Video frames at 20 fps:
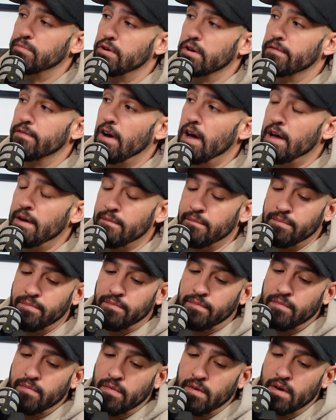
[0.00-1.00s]
PureFi.
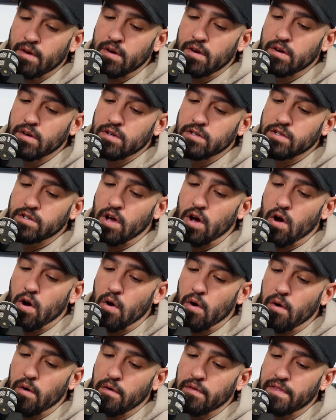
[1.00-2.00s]

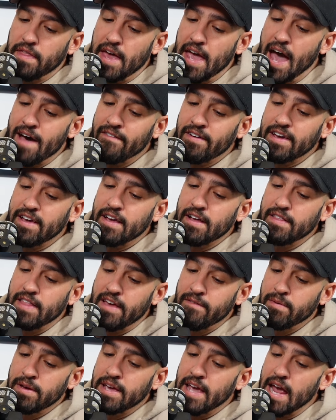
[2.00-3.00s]
So
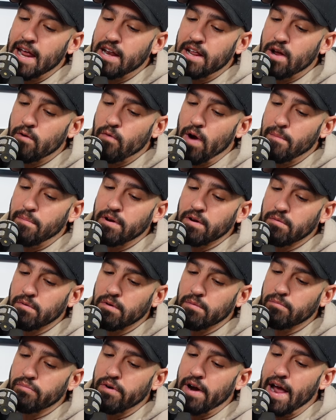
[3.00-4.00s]
they've been gaining a
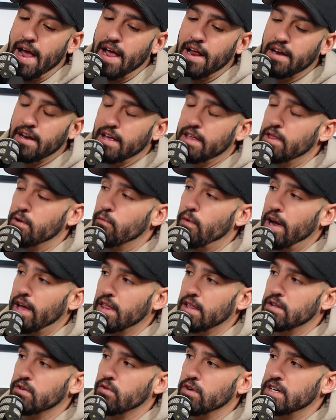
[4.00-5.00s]
reputable brand in the
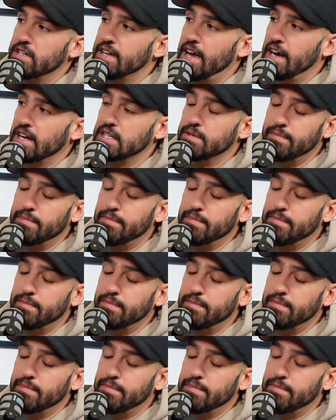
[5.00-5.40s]
regulatory tech